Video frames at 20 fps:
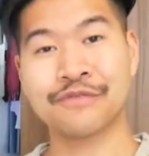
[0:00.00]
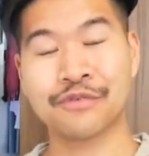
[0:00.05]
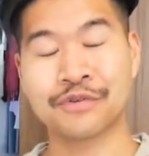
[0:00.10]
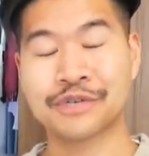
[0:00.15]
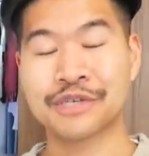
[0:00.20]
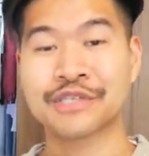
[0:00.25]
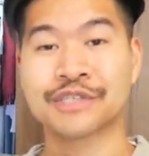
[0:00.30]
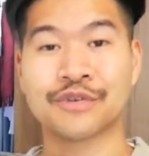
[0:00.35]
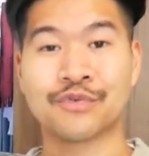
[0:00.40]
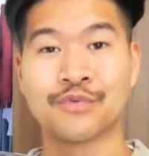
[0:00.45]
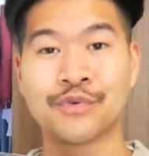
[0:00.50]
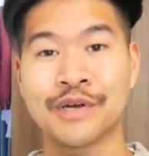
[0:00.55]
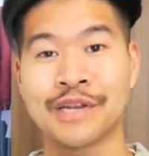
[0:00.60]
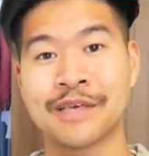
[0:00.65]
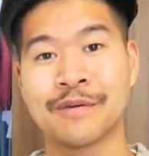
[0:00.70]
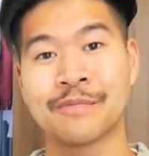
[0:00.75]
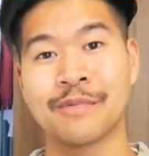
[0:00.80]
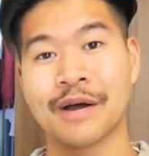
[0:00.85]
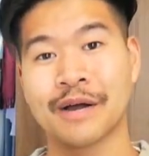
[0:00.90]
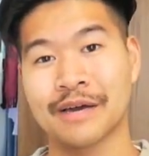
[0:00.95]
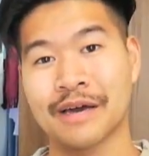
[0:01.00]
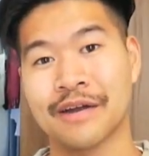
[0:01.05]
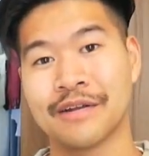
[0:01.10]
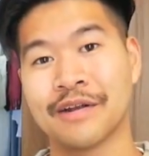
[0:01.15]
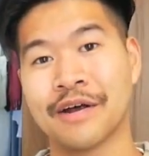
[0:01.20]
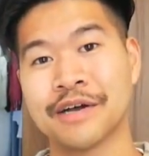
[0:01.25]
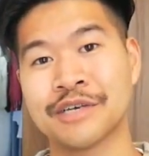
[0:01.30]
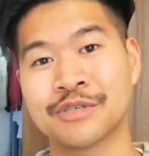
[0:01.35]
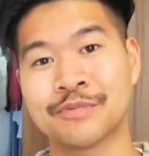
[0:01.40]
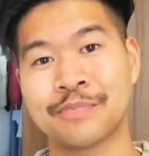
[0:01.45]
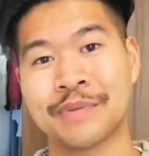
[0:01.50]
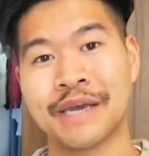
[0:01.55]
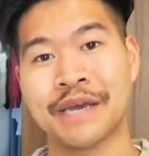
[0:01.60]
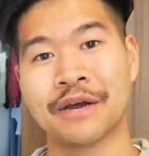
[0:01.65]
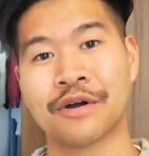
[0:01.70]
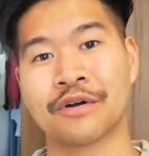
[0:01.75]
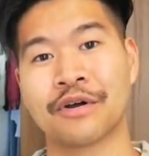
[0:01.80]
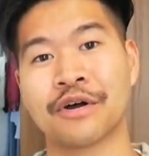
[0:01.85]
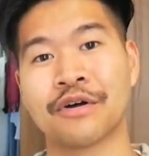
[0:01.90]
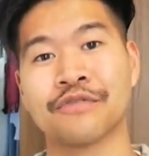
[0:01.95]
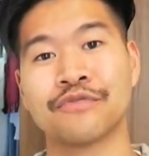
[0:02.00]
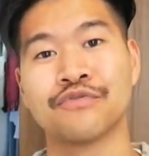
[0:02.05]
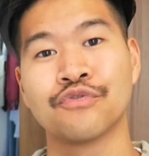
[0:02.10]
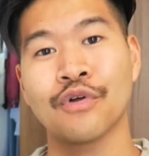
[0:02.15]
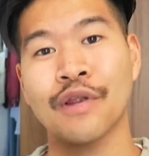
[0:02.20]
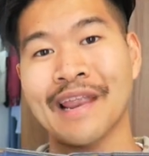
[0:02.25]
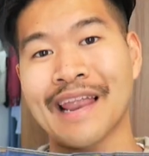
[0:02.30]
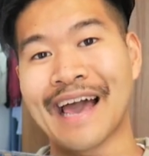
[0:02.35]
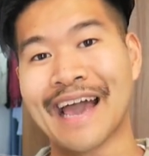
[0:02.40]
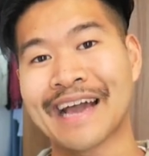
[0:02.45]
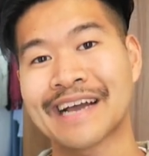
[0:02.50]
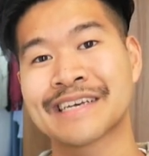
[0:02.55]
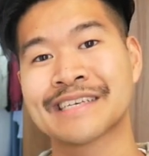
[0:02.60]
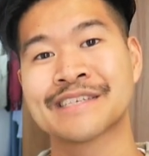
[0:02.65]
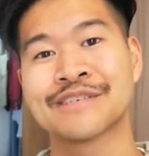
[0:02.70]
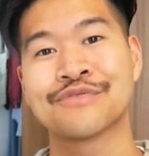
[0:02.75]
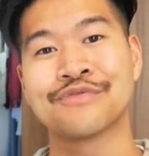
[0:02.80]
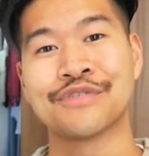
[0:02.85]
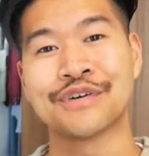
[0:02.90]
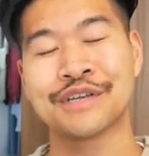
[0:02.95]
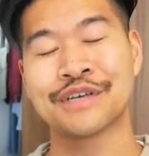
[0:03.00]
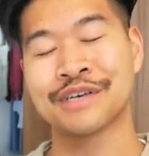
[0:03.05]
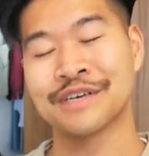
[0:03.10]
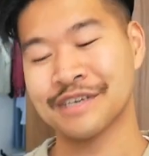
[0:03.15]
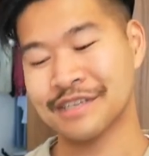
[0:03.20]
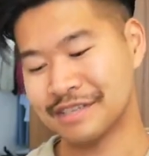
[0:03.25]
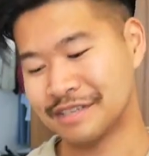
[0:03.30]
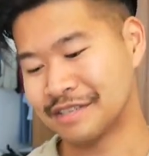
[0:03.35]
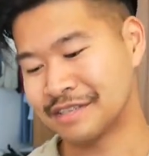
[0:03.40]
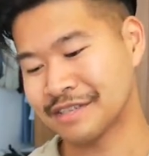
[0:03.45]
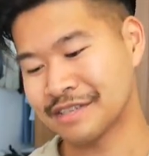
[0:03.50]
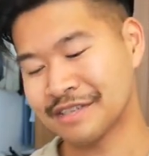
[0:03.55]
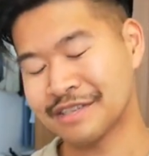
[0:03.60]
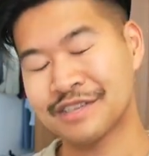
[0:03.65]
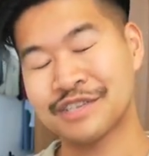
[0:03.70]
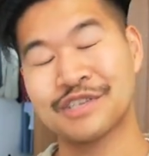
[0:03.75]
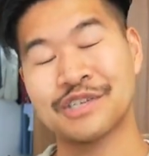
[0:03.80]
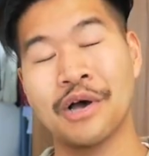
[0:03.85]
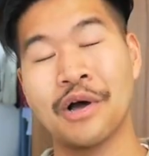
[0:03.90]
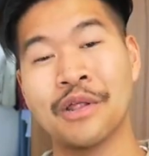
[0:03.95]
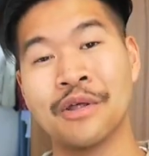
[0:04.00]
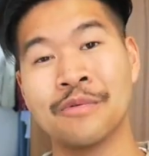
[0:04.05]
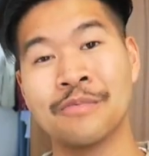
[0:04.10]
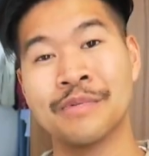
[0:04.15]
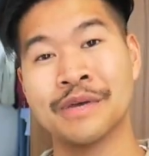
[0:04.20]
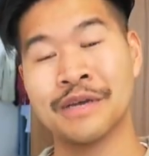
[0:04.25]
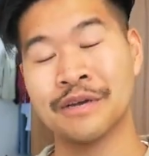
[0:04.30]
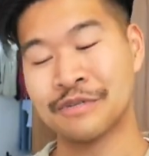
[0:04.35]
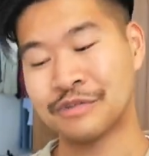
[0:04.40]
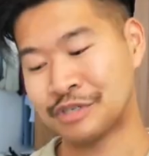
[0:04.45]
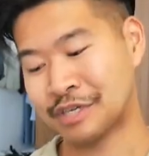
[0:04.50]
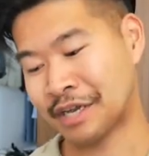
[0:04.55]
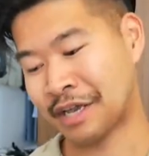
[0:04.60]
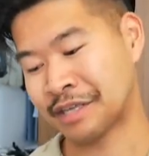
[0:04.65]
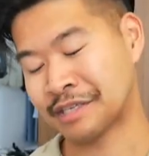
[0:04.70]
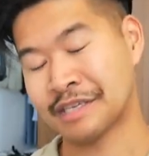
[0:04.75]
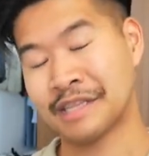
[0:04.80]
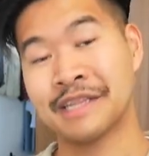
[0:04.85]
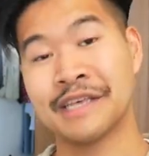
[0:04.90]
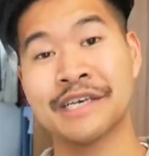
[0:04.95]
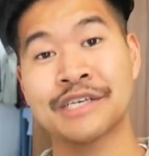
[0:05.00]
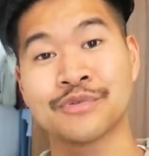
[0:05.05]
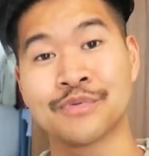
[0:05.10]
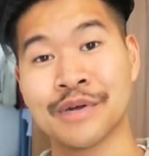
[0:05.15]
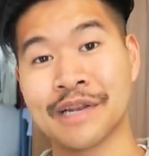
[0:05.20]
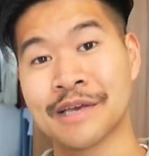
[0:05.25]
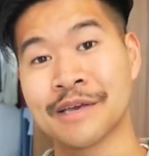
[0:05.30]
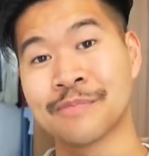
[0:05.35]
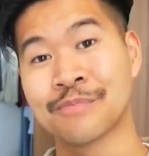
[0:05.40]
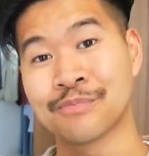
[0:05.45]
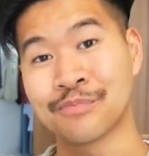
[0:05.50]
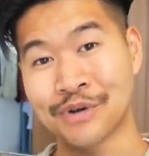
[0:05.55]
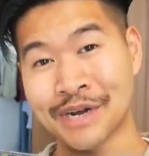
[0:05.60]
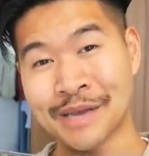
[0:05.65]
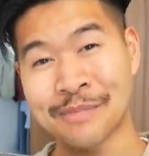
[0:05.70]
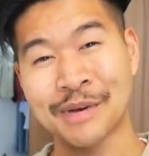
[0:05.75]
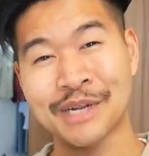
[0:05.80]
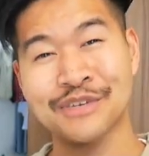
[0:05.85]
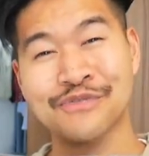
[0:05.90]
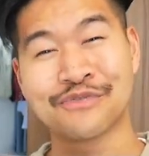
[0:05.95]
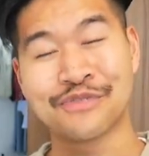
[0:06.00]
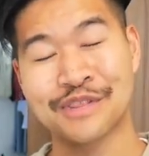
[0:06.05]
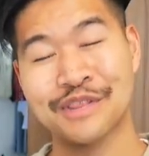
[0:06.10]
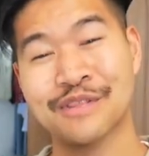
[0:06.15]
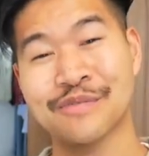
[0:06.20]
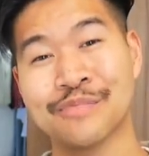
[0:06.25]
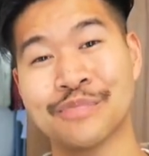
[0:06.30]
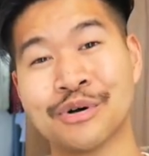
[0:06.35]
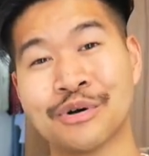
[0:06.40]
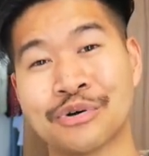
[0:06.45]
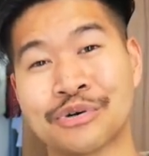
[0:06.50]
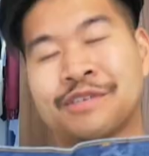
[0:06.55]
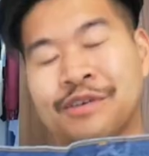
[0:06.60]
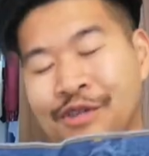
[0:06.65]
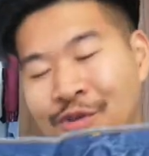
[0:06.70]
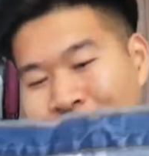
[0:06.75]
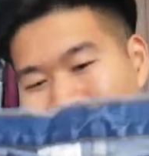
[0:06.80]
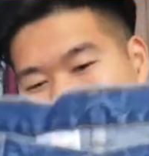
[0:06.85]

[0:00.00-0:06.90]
for just a really, a, a nice pair of relaxed fitted solid pair of jeans and these really pretty much fit the bill. So the